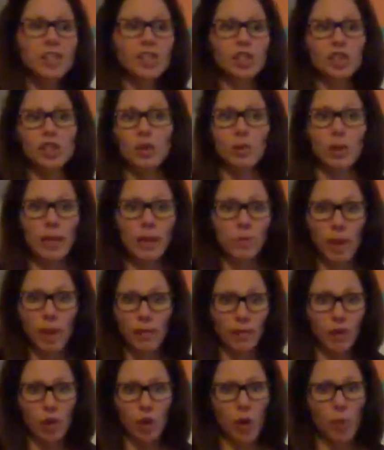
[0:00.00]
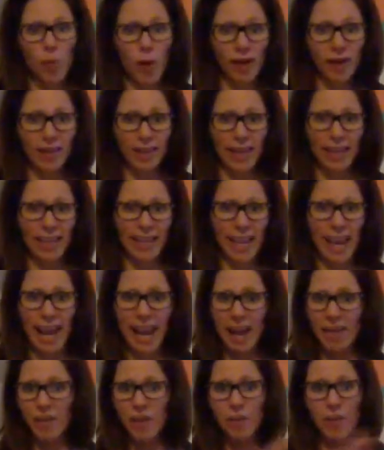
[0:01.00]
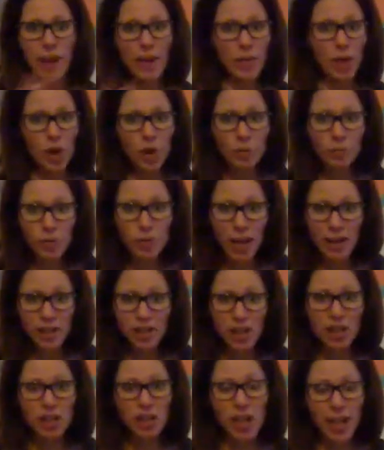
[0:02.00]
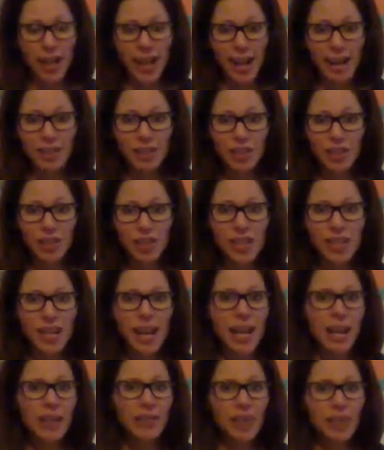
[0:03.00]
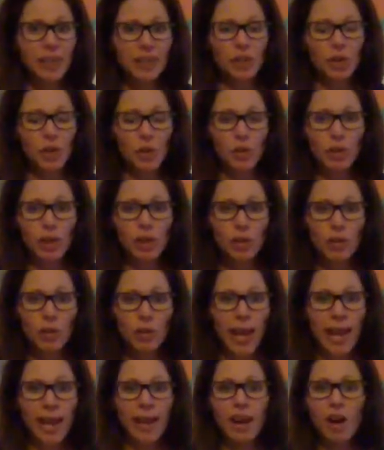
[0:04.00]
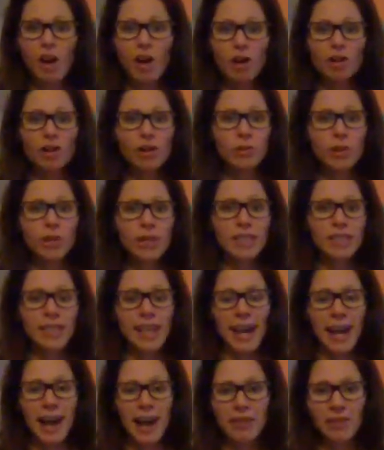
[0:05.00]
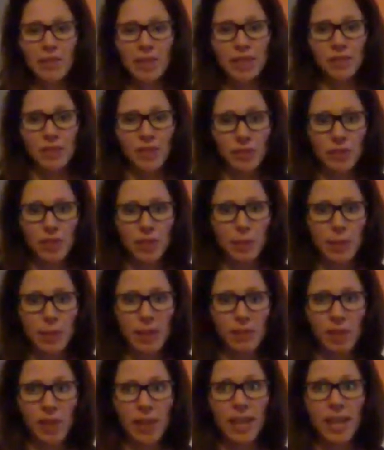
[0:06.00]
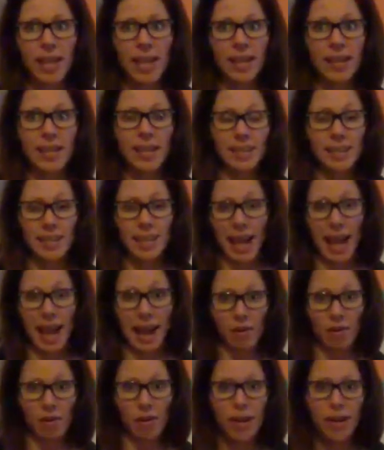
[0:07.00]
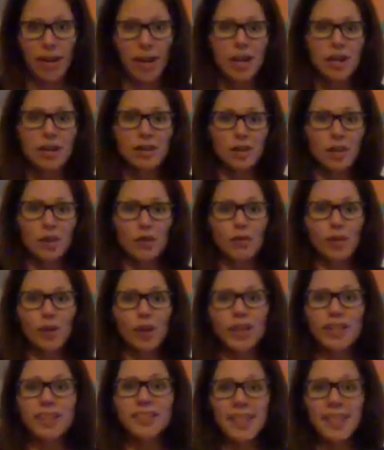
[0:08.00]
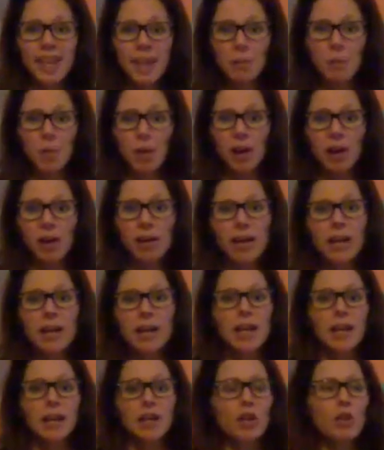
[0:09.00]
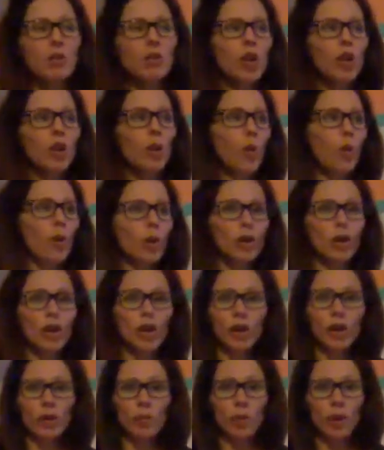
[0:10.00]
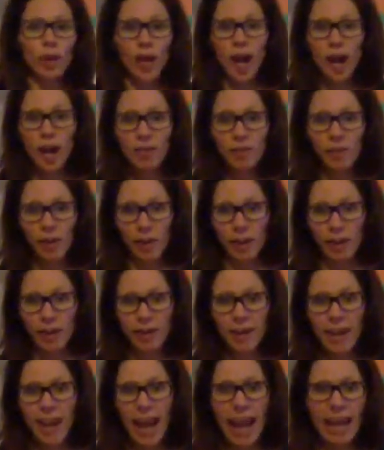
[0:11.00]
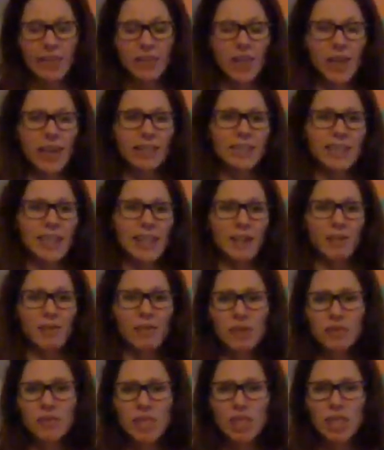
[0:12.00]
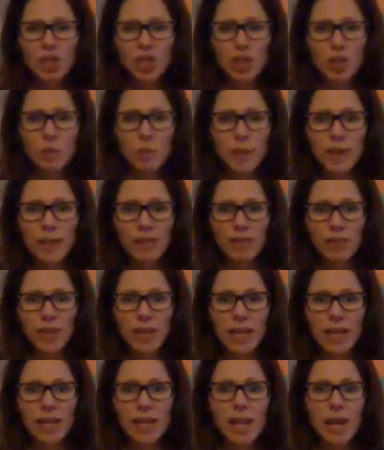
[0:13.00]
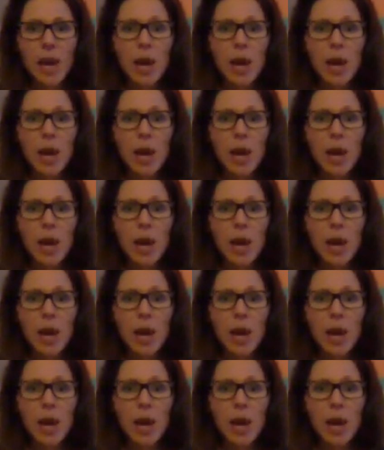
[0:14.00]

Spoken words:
to keep, if you don't want to like have him on the Home Direct Shakeology, that's totally okay. All you need to have is 50 PV in his account. So for example, you could order Recover, and that's like 52 PV